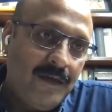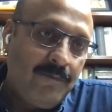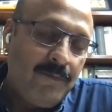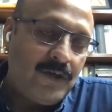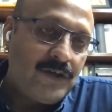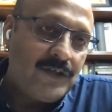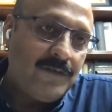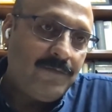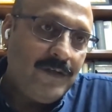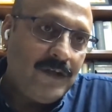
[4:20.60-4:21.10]

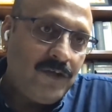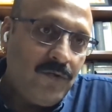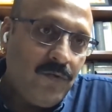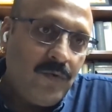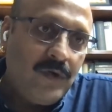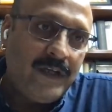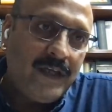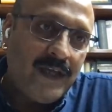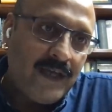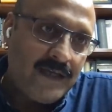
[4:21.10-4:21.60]
Because if we
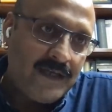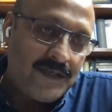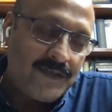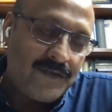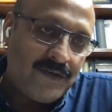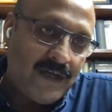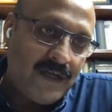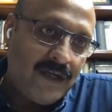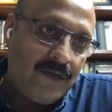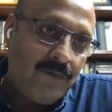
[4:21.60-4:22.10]
don't get
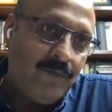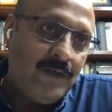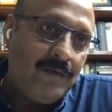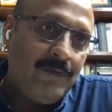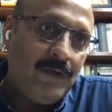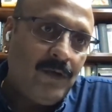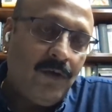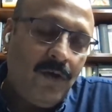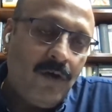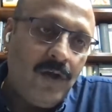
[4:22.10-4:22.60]
it right, we
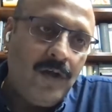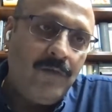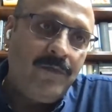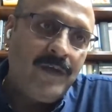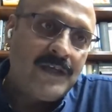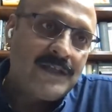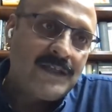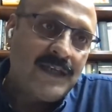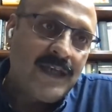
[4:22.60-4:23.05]
will always